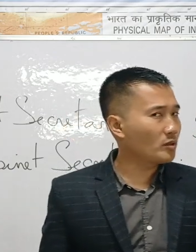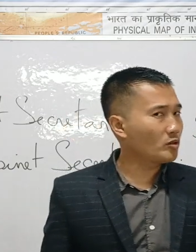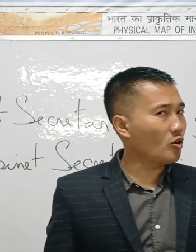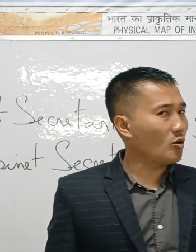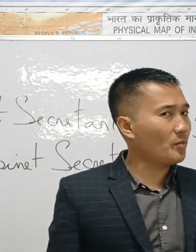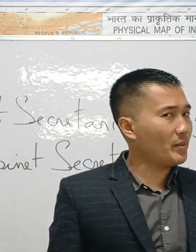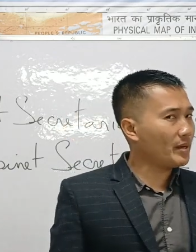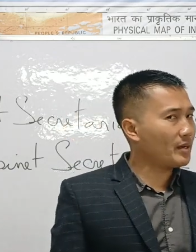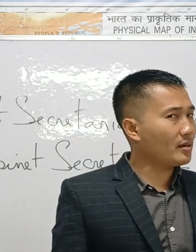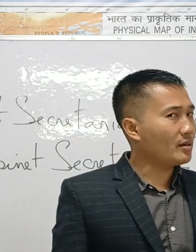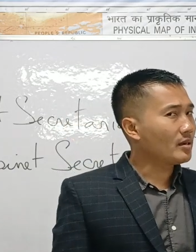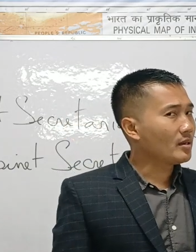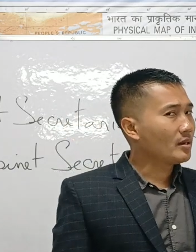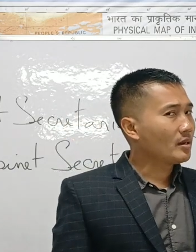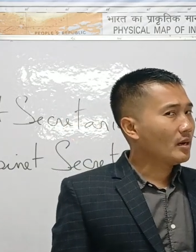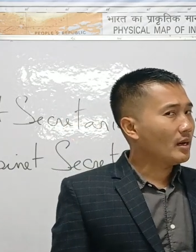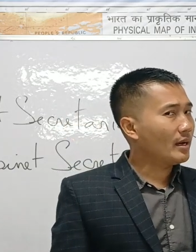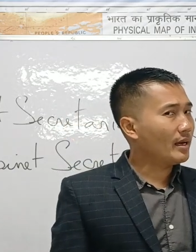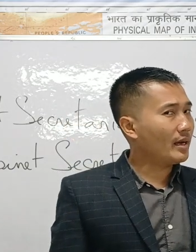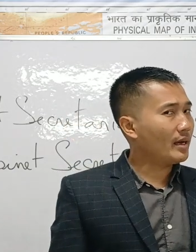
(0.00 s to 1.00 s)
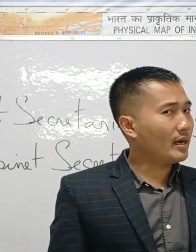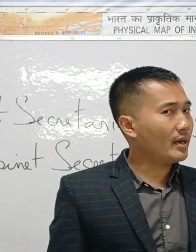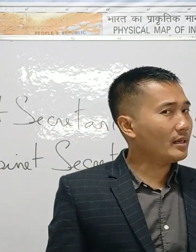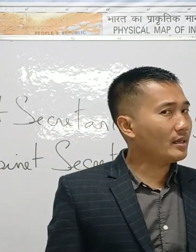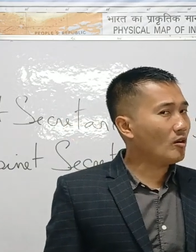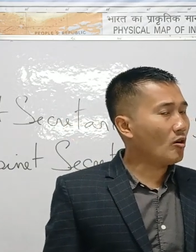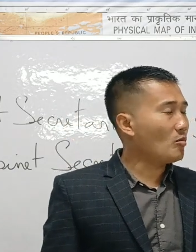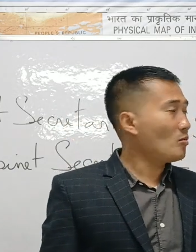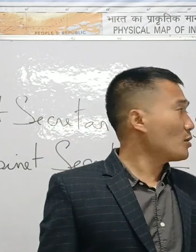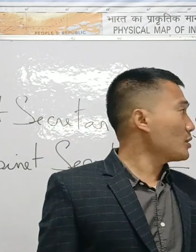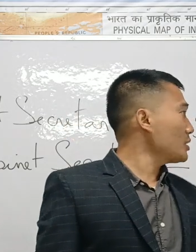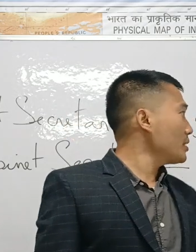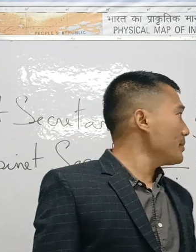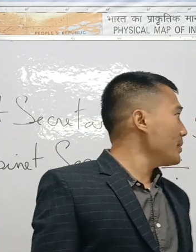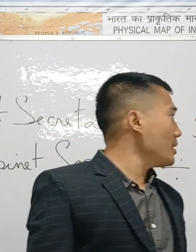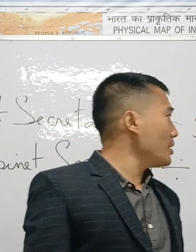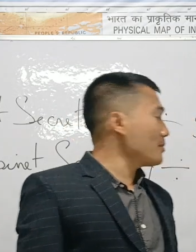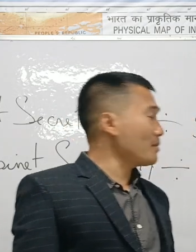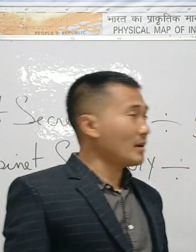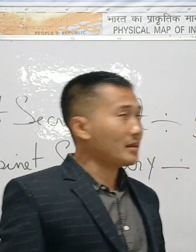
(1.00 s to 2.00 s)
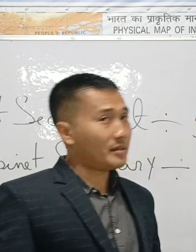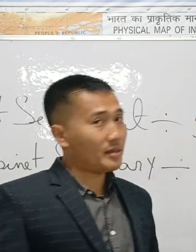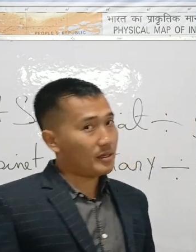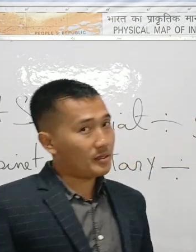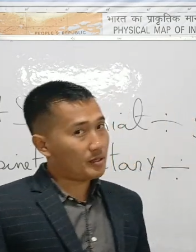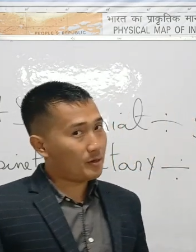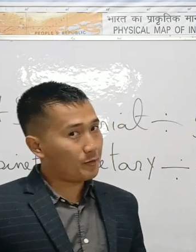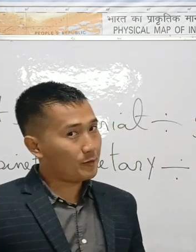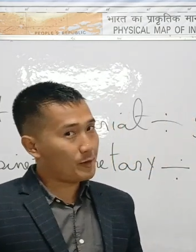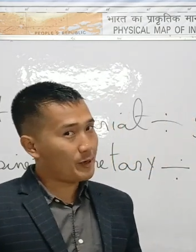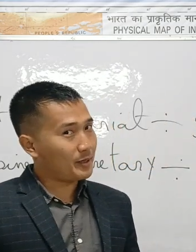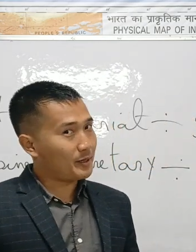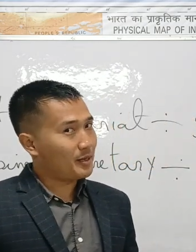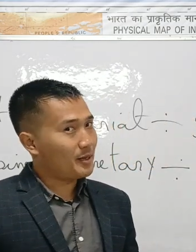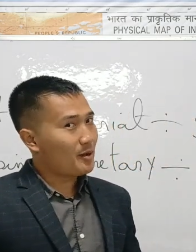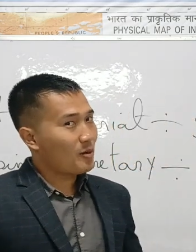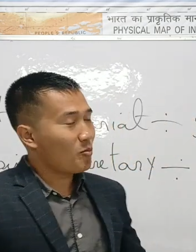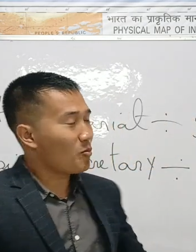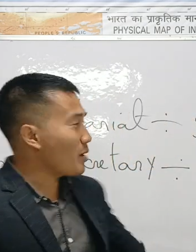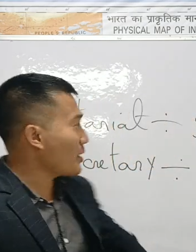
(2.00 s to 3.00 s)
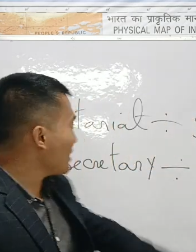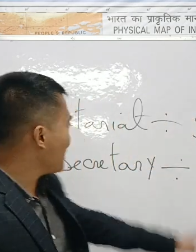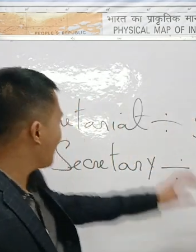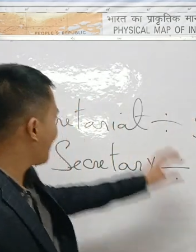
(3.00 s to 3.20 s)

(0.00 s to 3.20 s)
topic and almost similar, but they are different. One is